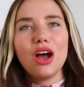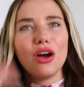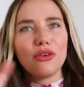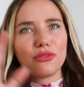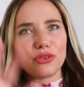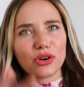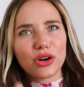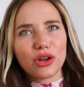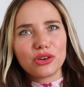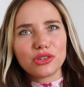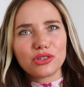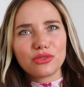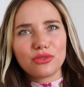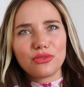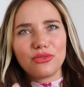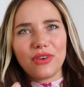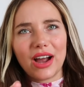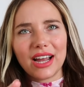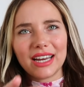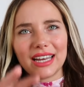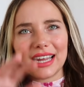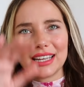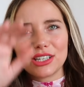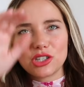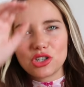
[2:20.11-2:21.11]
For those who
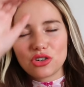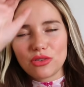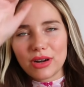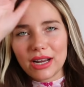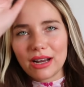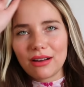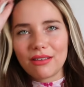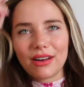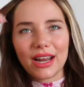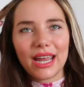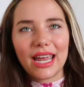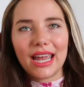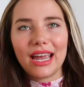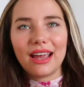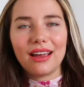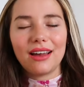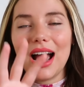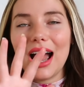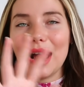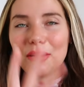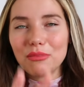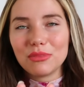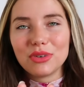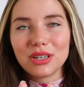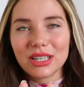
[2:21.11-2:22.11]
find that triggering,
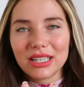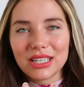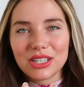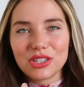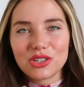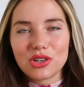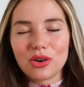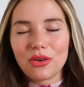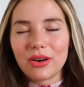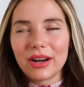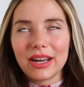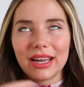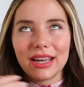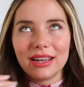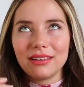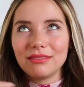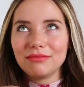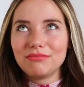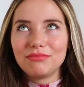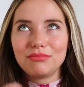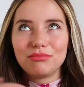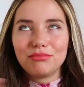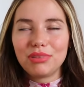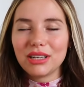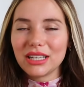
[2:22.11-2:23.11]
I'm really
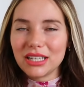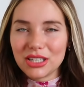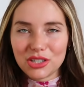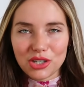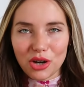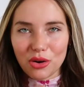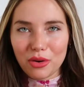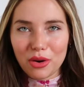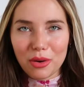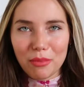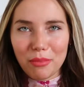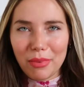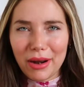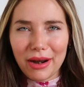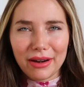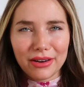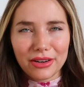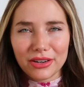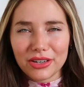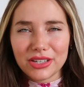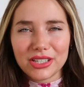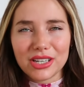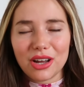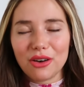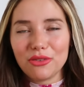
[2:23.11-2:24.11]
sorry. Please don't compare
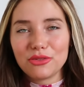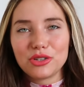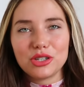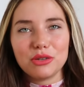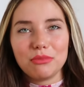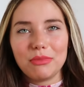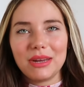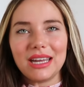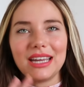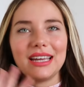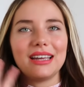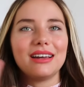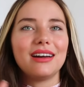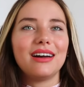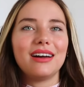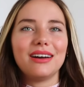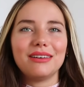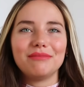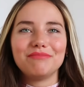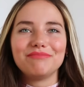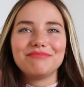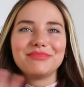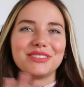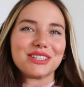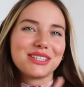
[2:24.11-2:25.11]
yourself to me.
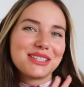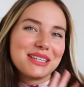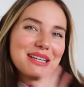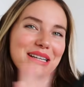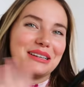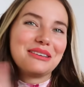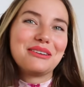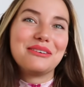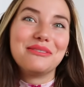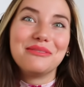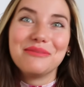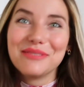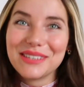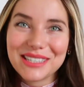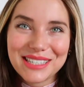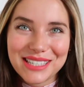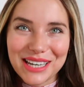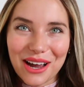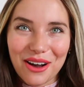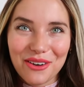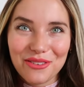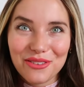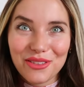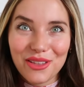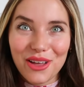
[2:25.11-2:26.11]
Um, just a little
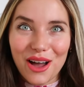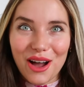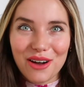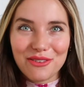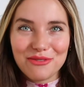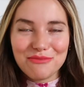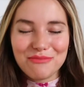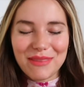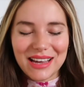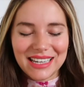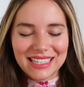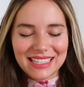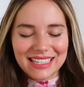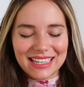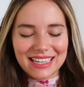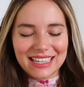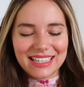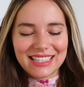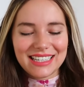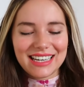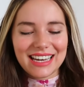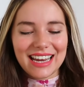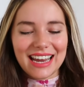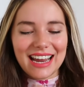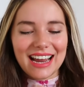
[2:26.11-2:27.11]
self-love
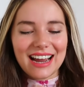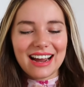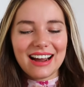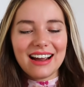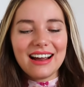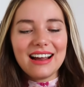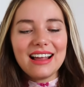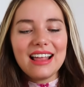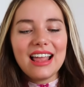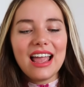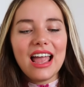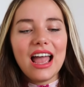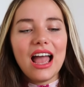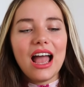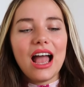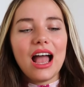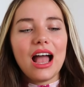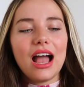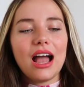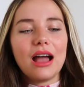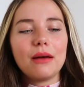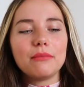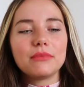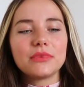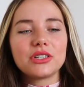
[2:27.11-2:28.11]
message here.
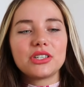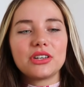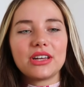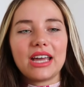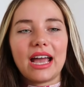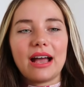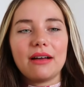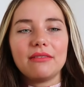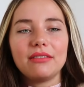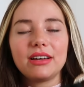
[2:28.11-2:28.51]
Um, so yeah,